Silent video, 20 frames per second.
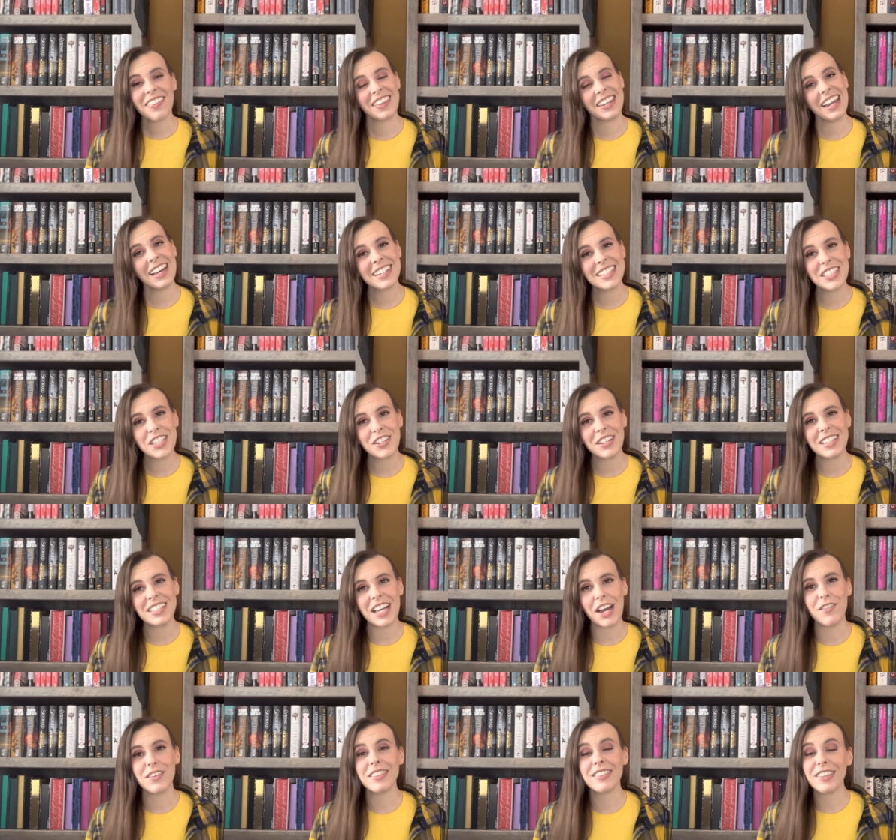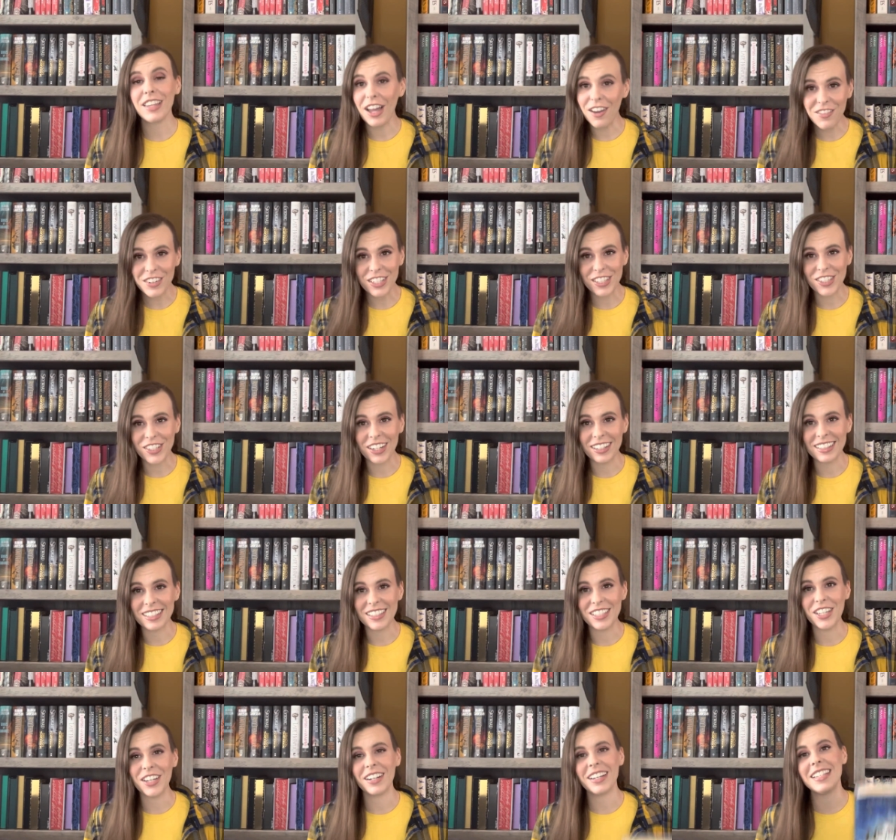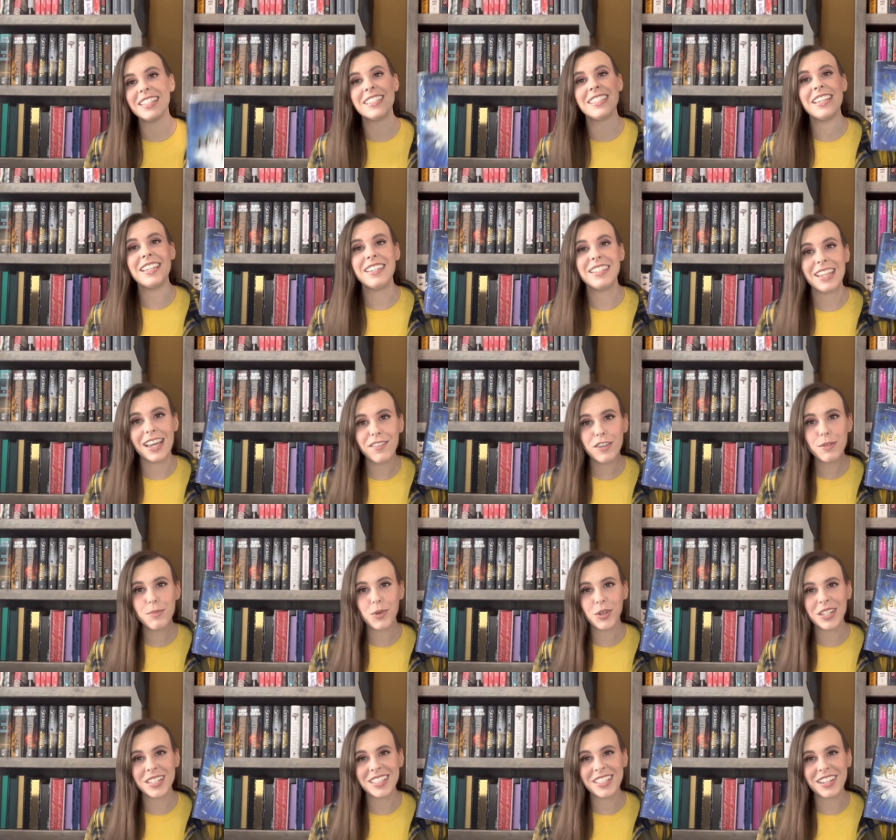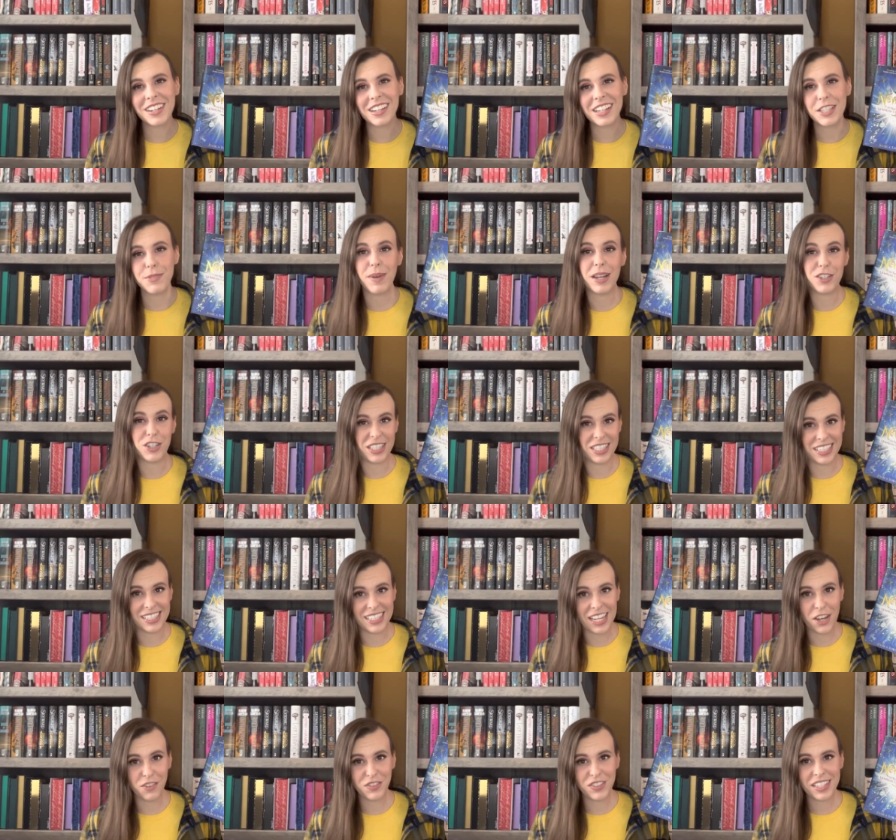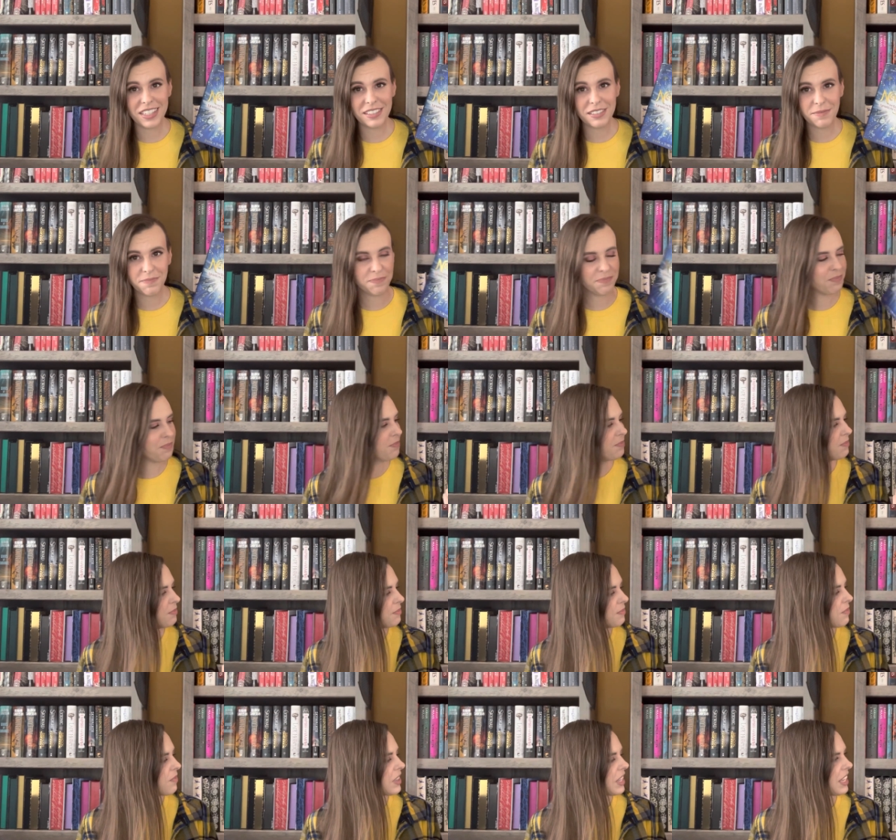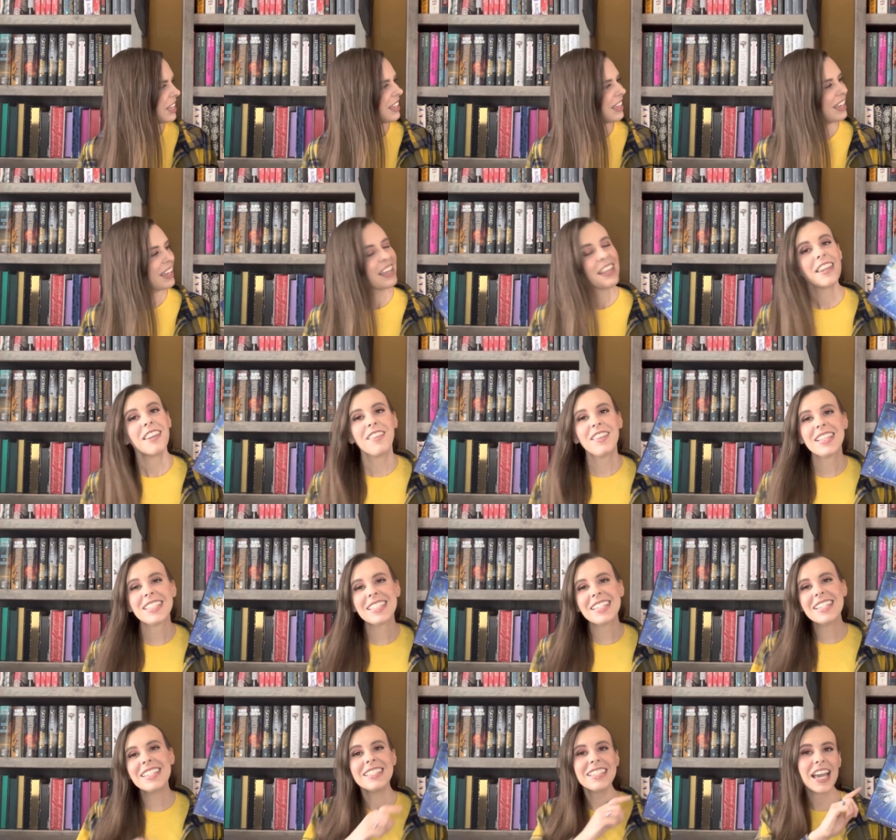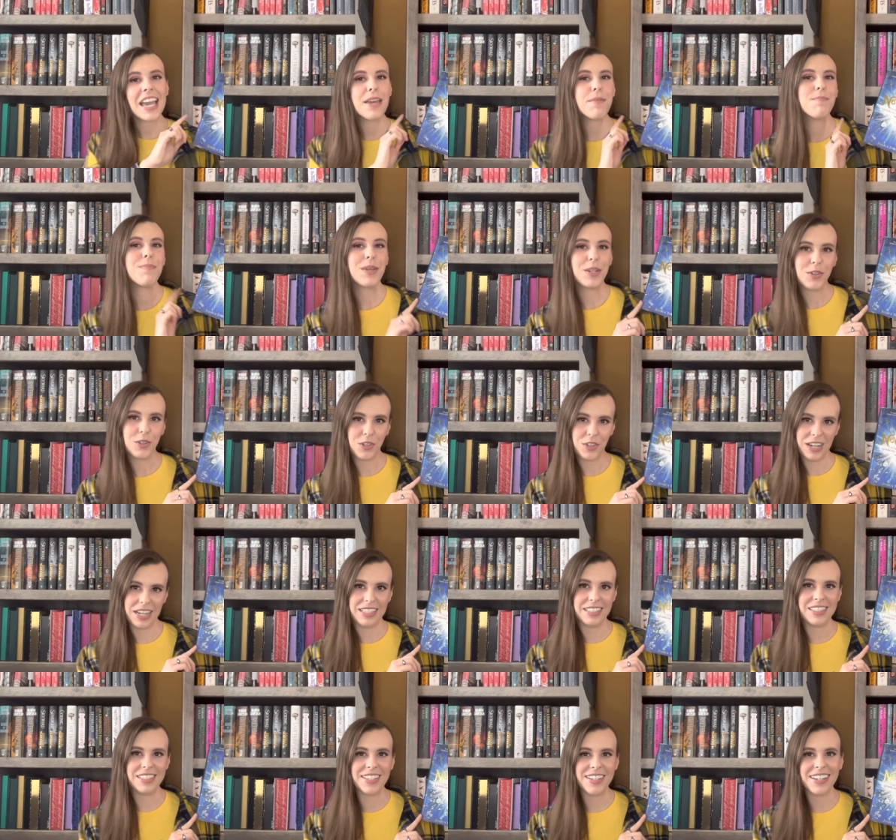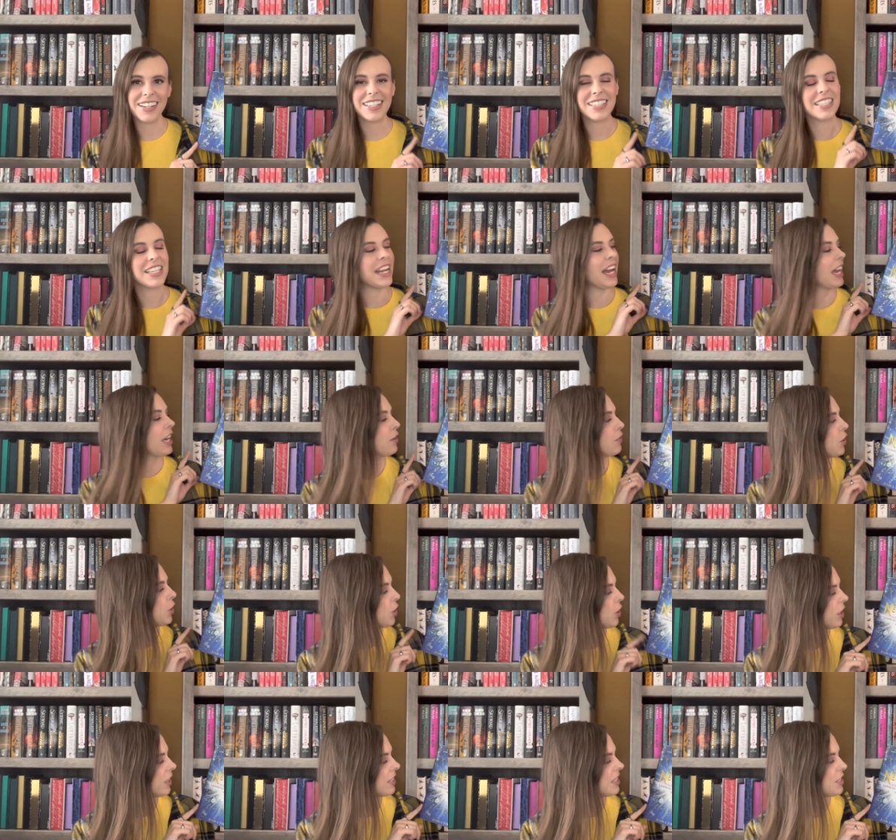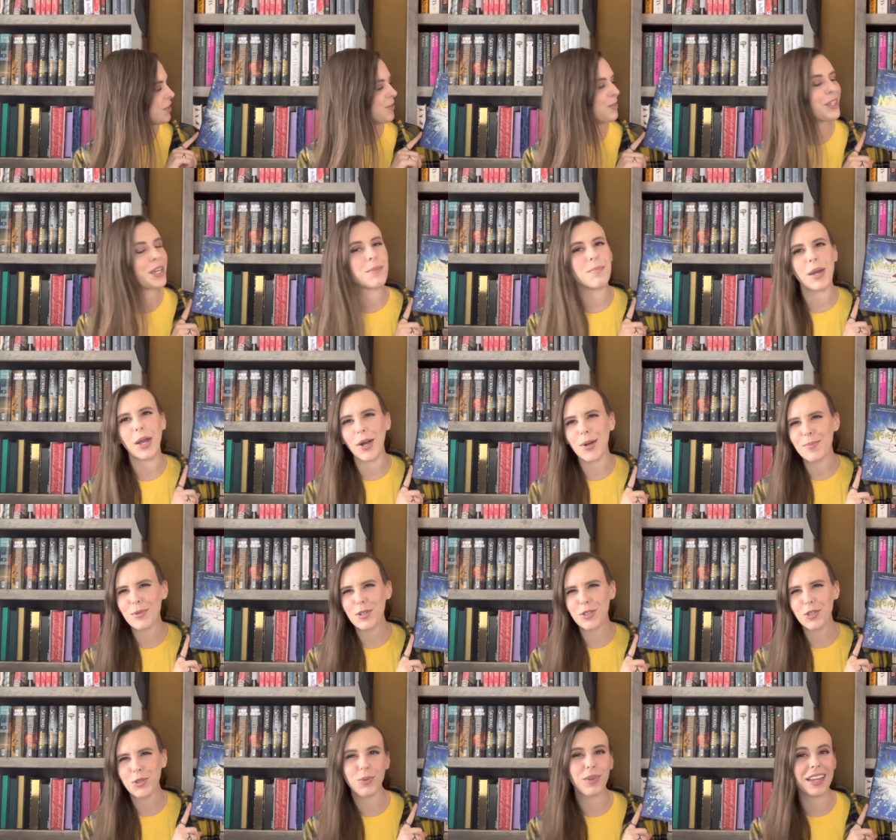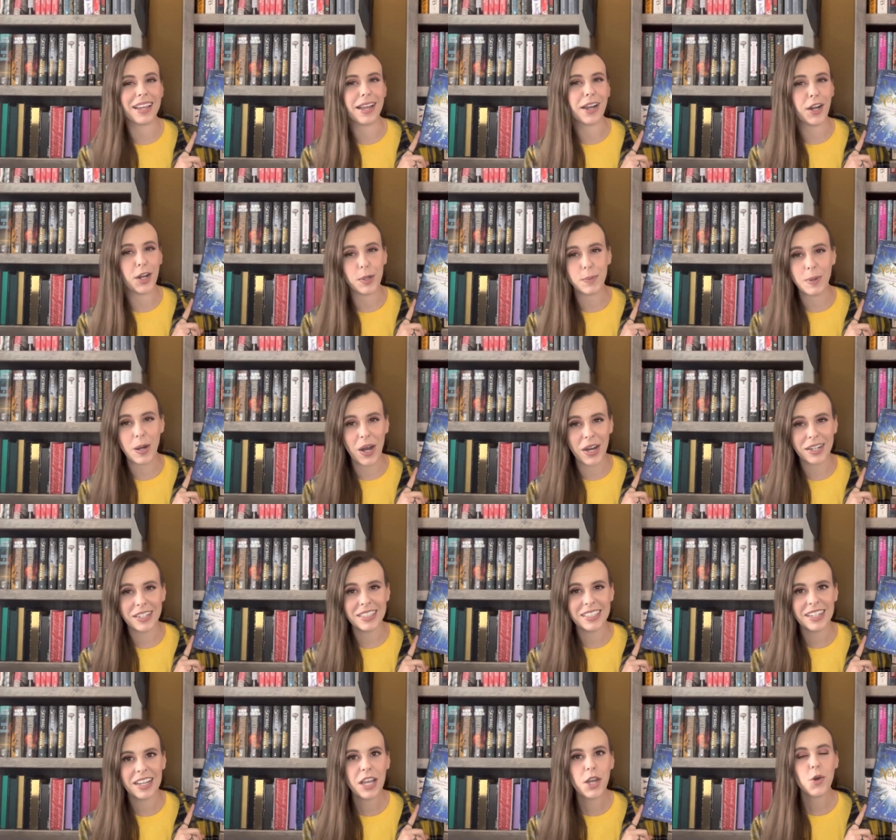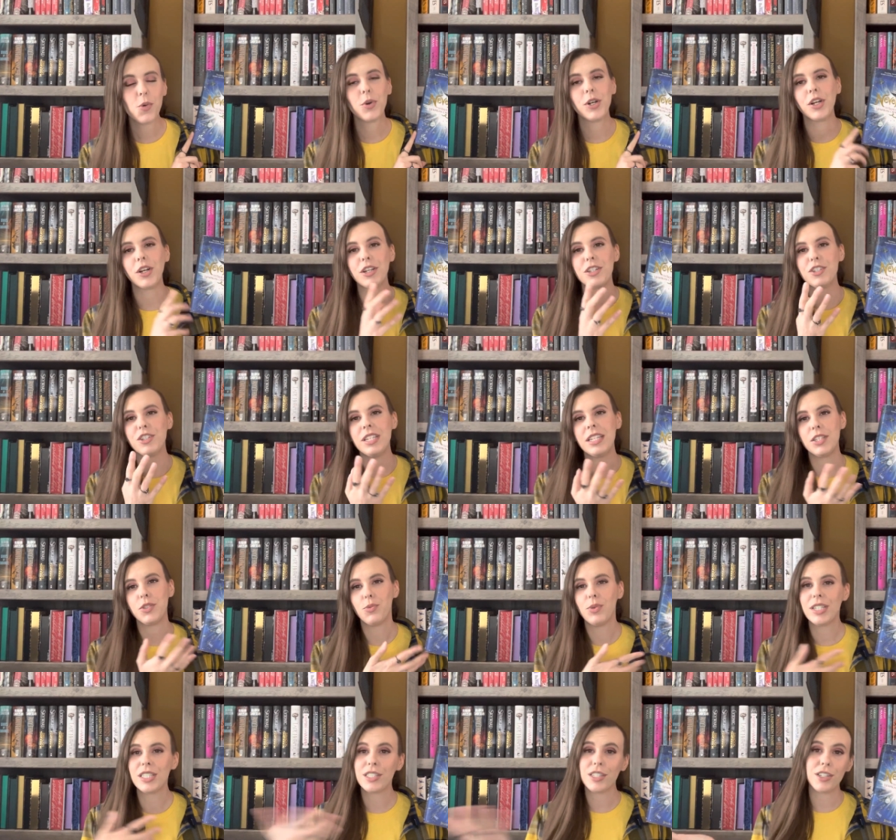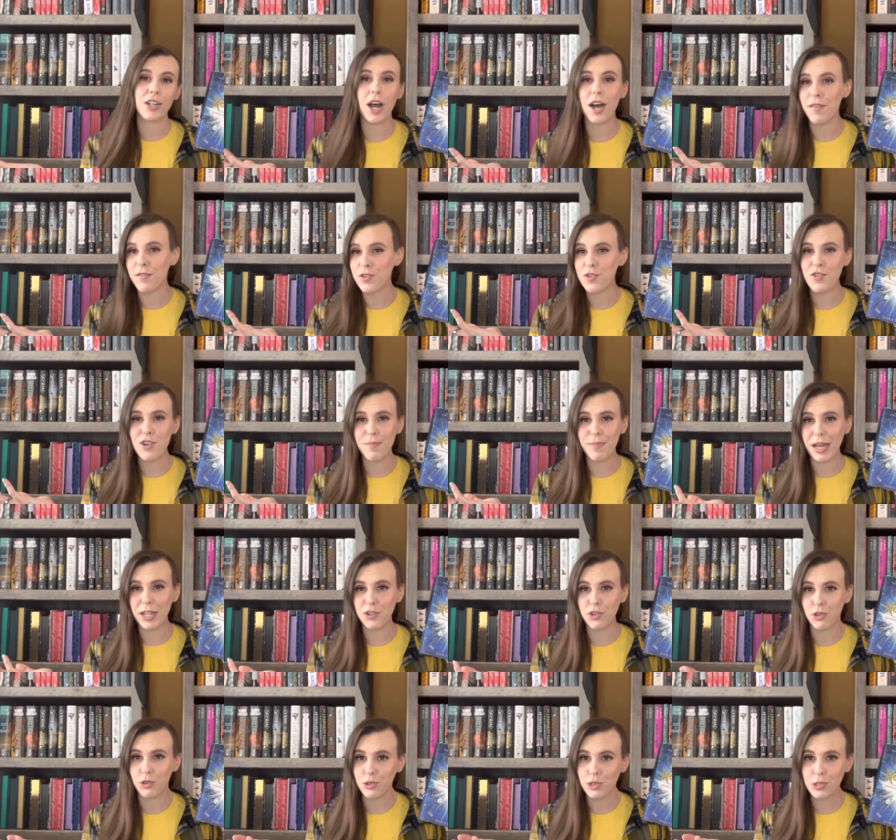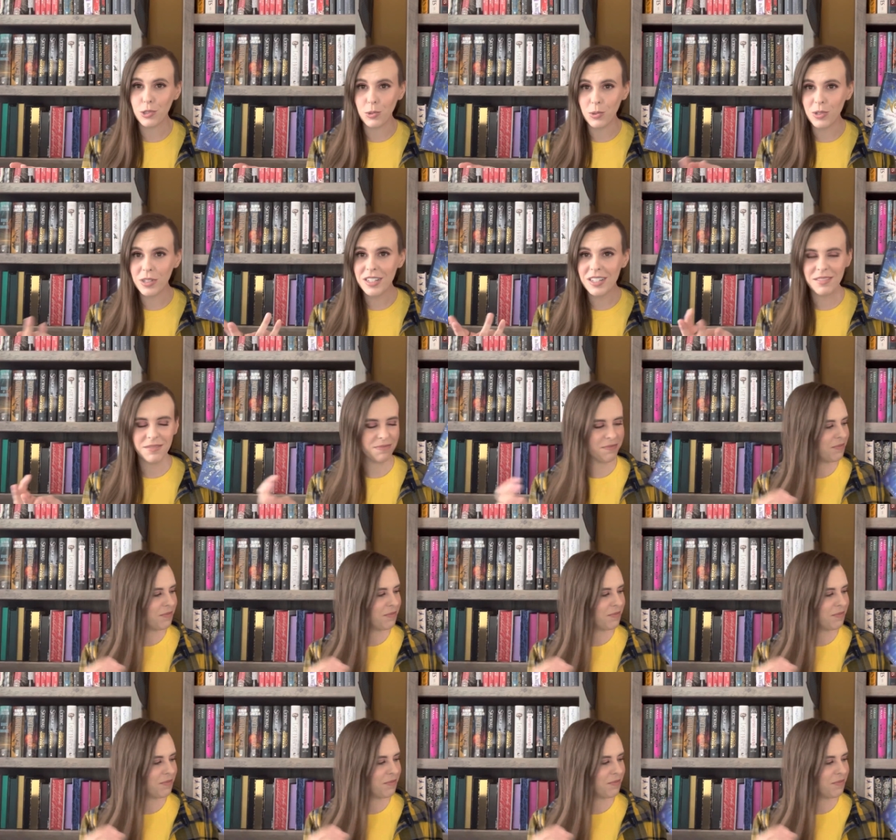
The next series I would love to start this year is the Nevermore series by Jessica Townsend. This is a middle grade series that I have heard is comparable to like Harry Potter, where she is whisked off to a magical school.